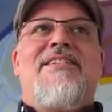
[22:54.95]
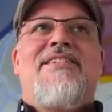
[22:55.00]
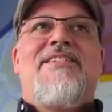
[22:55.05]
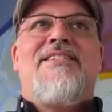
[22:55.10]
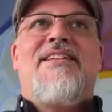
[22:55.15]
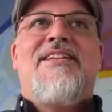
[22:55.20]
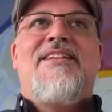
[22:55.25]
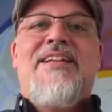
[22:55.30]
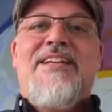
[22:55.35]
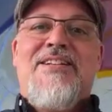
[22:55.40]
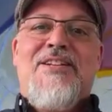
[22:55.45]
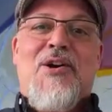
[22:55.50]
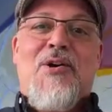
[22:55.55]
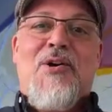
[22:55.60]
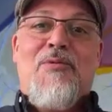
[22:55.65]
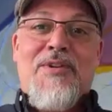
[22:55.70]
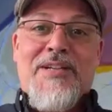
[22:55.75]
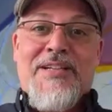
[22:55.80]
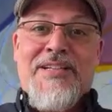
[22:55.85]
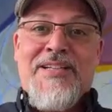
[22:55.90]
she leaned
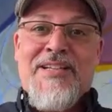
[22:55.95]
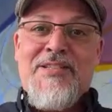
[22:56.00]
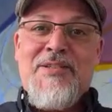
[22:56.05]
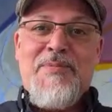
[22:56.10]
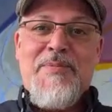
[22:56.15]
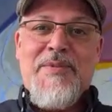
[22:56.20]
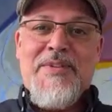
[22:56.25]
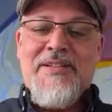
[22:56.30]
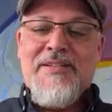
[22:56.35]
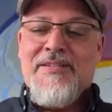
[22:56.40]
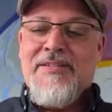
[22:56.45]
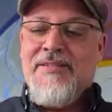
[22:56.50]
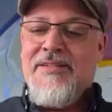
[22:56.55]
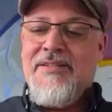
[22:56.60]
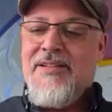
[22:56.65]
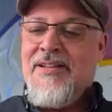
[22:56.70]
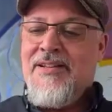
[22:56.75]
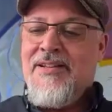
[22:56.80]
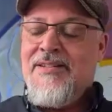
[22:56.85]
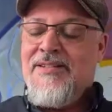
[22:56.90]
over and kissed me,
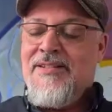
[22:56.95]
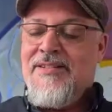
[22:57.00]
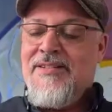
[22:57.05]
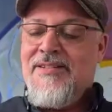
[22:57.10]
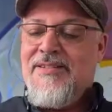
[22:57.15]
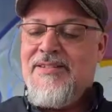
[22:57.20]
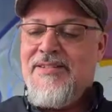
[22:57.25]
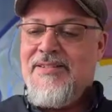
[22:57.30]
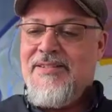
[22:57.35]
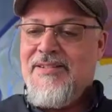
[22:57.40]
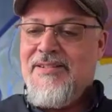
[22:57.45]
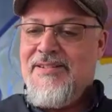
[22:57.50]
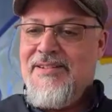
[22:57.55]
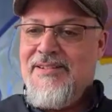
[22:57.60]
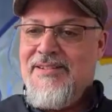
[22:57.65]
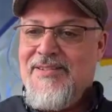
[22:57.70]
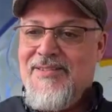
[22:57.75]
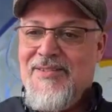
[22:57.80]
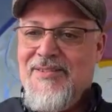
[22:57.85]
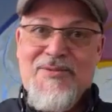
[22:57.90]
and
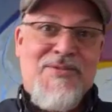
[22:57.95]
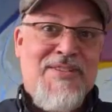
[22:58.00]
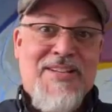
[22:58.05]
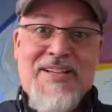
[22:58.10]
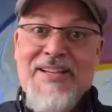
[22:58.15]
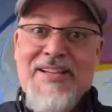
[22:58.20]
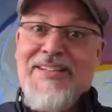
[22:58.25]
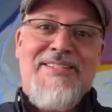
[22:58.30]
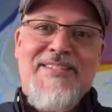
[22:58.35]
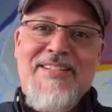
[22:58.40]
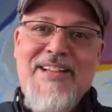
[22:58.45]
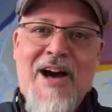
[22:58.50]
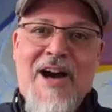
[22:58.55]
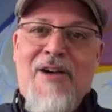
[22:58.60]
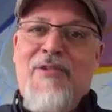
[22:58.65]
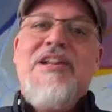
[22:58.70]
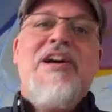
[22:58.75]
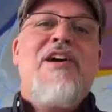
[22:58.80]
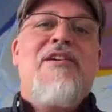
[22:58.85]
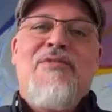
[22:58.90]
it was like,
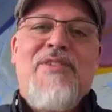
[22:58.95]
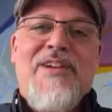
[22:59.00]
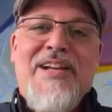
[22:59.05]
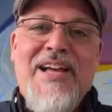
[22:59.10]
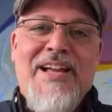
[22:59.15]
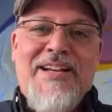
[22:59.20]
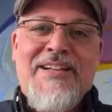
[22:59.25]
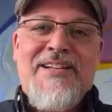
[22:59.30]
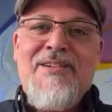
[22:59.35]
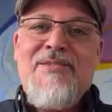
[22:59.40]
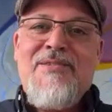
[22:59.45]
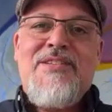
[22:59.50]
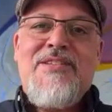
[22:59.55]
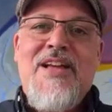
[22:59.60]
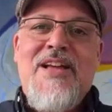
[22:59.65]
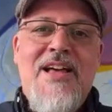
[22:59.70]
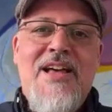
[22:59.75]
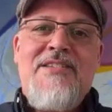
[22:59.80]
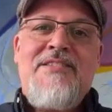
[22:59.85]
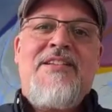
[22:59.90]
I'll never forget it. It was
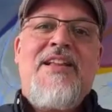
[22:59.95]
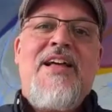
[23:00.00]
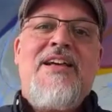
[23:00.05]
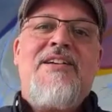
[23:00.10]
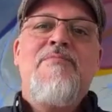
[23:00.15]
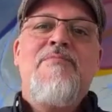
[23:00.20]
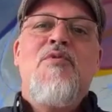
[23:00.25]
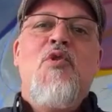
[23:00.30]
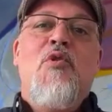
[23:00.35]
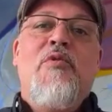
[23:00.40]
like a